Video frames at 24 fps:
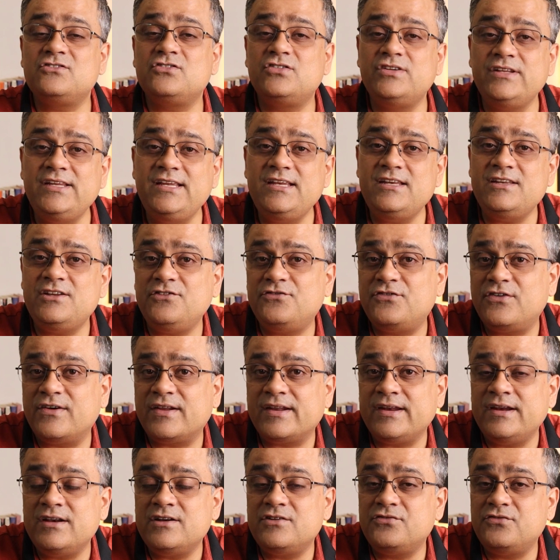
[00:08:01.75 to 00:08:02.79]
3
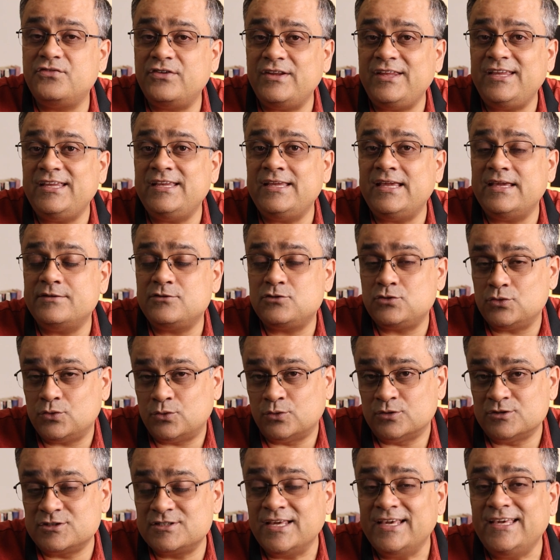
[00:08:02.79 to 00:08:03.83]
different free
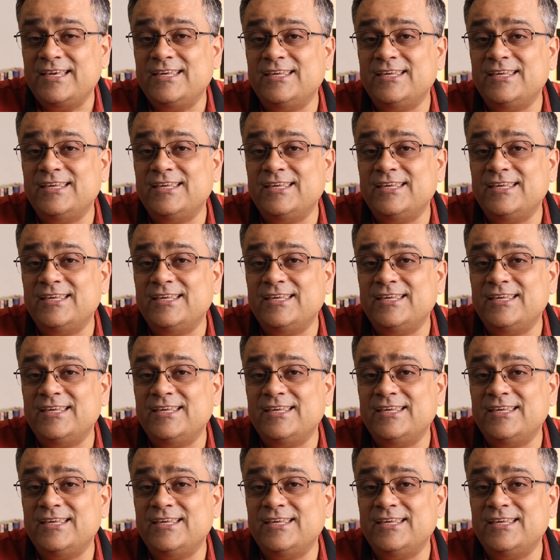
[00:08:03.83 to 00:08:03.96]
tools